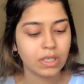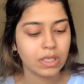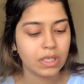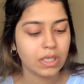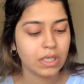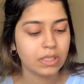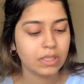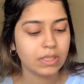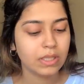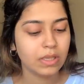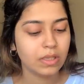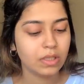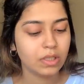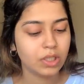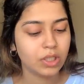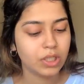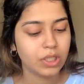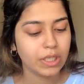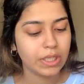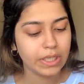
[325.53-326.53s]
It's in the
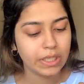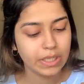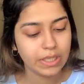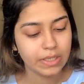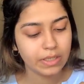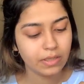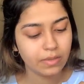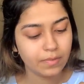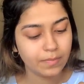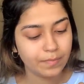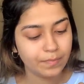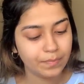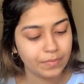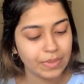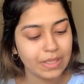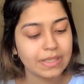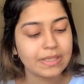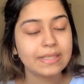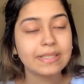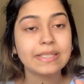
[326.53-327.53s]
shade
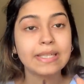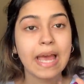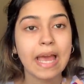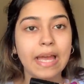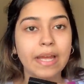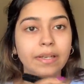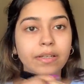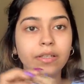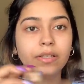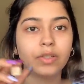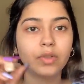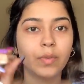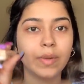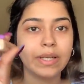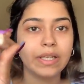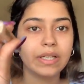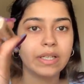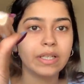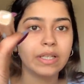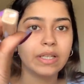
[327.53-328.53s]
Sand
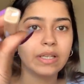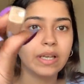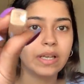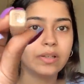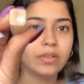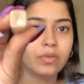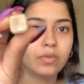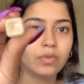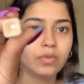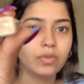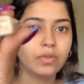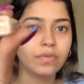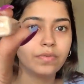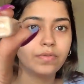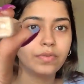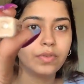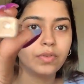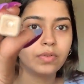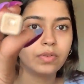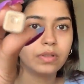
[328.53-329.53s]
20. I don't know
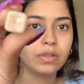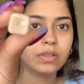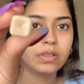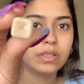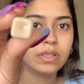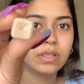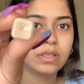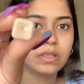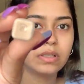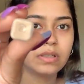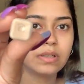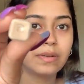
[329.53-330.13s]
if you will see it.